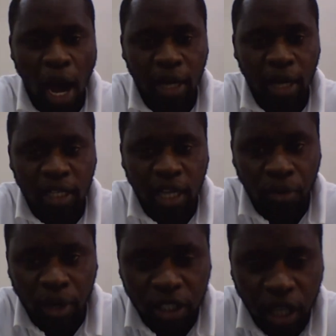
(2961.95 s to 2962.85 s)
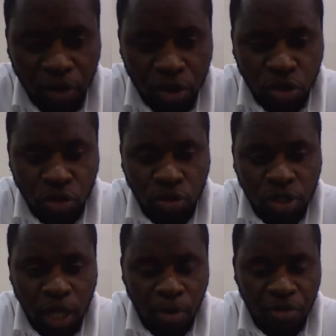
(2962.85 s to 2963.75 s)
and we'll share with
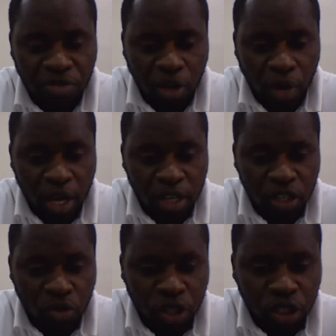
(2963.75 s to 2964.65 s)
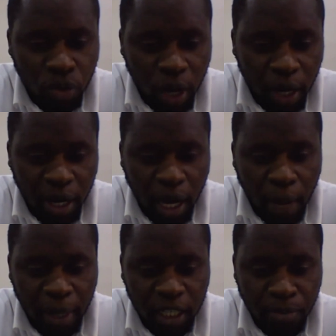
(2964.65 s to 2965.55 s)
you some of the ways in which you
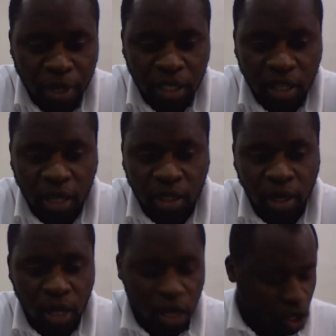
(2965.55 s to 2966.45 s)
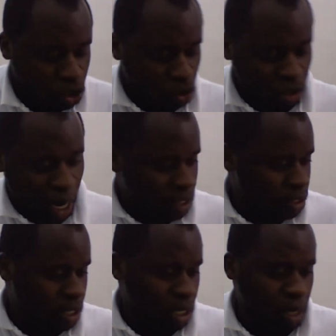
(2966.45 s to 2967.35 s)
can participate in that. So the
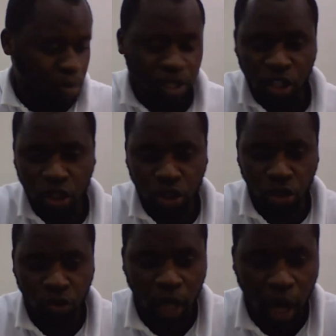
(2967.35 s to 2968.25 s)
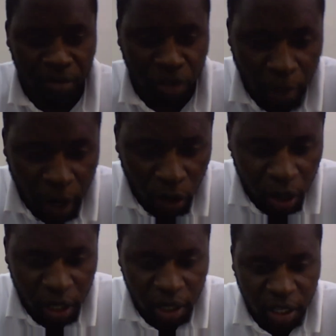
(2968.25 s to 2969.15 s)
last presentation will come from my
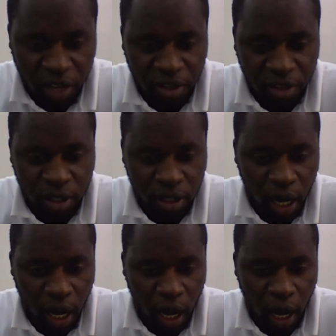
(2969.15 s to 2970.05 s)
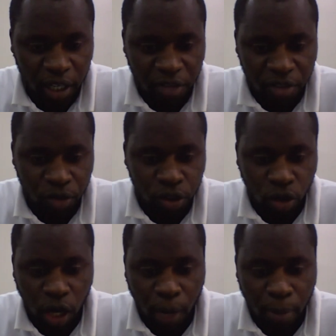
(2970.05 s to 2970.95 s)
colleague, David. David will
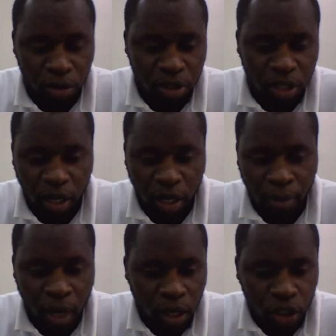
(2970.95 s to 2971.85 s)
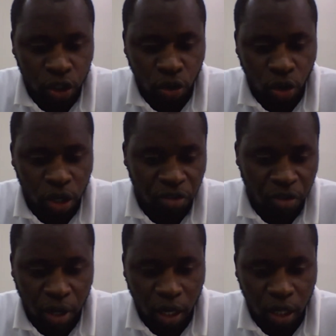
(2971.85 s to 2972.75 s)
talk about the
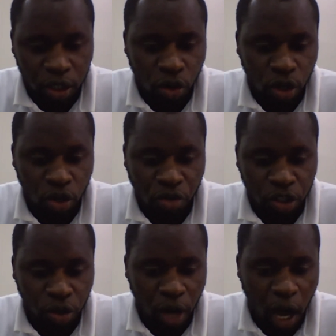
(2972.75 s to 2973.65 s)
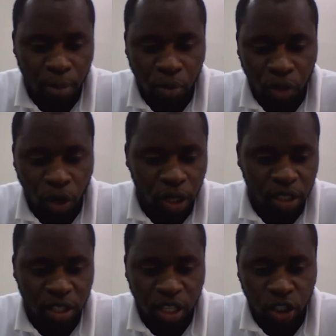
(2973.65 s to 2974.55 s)
Geo-Innovation Hub. We
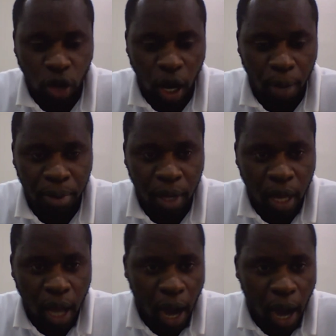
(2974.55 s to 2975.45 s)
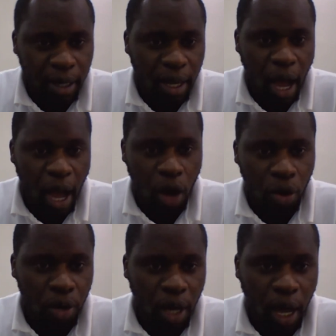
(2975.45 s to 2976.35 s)
call it the Geo-Hub, and
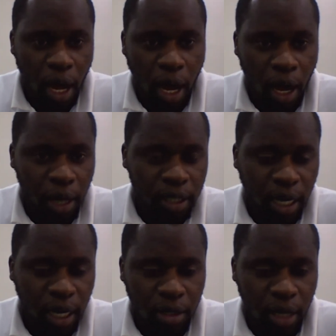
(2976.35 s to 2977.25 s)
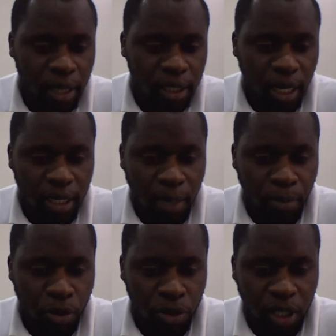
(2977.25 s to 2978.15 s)
how it can
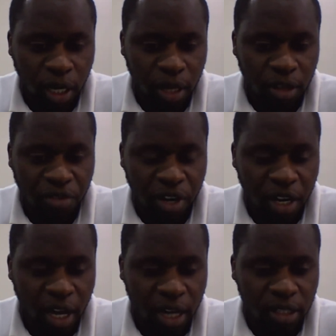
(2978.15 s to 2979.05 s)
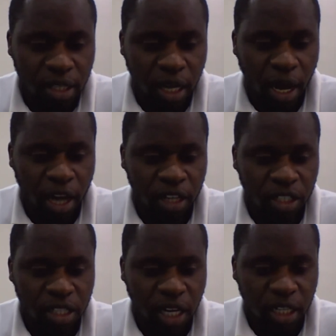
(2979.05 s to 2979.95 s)
support the various
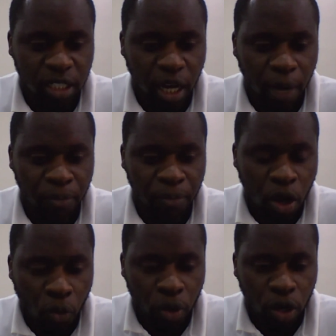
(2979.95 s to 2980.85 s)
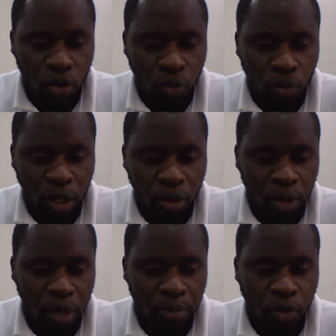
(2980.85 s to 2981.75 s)
entries that
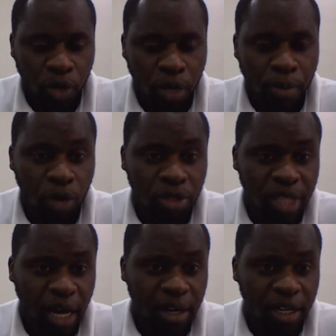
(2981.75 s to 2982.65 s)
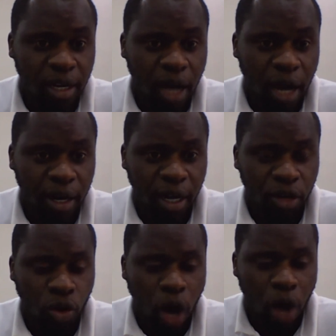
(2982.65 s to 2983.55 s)
will be outstanding,
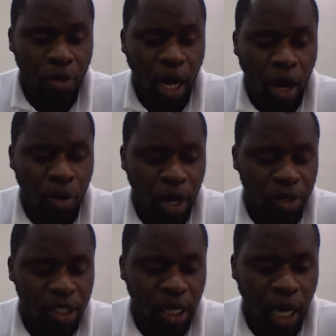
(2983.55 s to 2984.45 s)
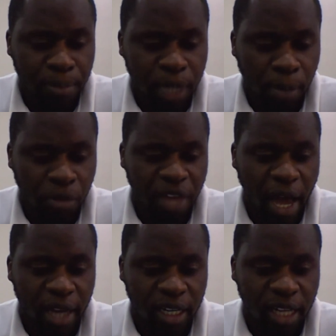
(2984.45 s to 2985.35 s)
and you know, how can we take up some of
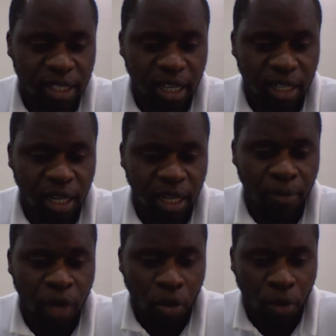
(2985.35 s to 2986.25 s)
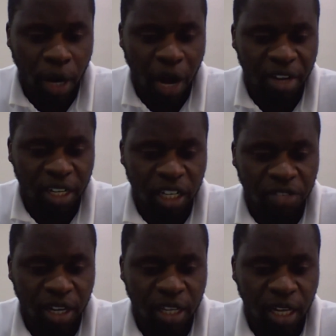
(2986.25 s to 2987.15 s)
the ideas that we'll have
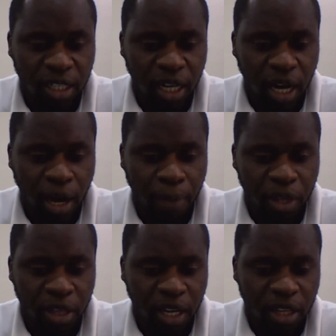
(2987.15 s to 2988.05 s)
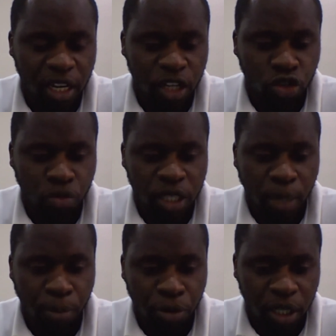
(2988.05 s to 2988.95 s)
identified that they need to be
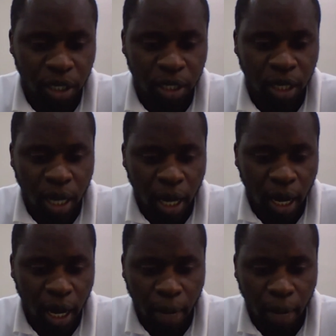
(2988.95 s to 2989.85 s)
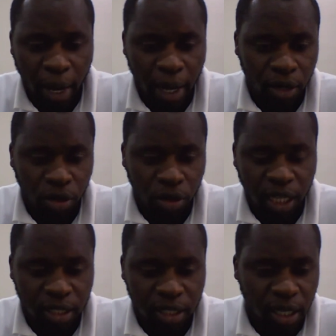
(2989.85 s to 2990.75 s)
supported by not
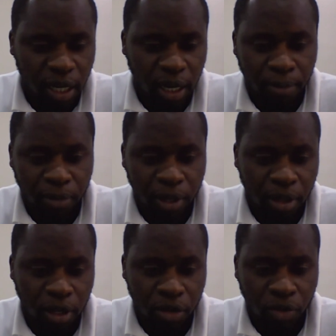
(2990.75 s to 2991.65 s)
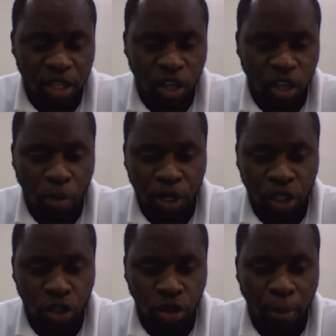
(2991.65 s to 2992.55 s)
just within the
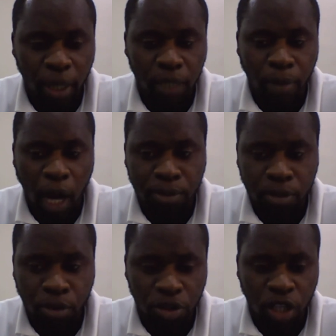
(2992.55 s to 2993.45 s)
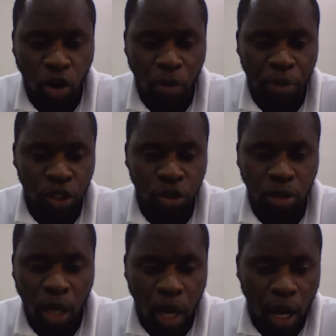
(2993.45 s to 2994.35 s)
competition, but perhaps beyond the
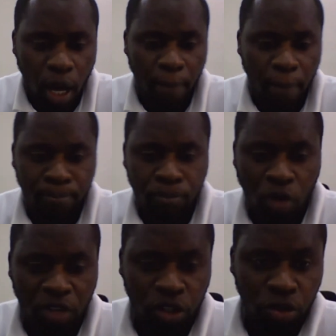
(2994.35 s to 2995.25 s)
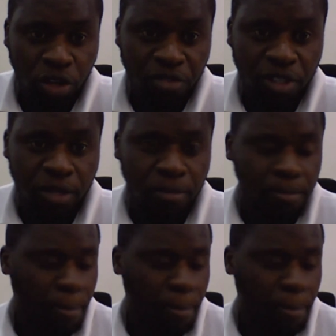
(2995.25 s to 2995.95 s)
competition. Over to you, David.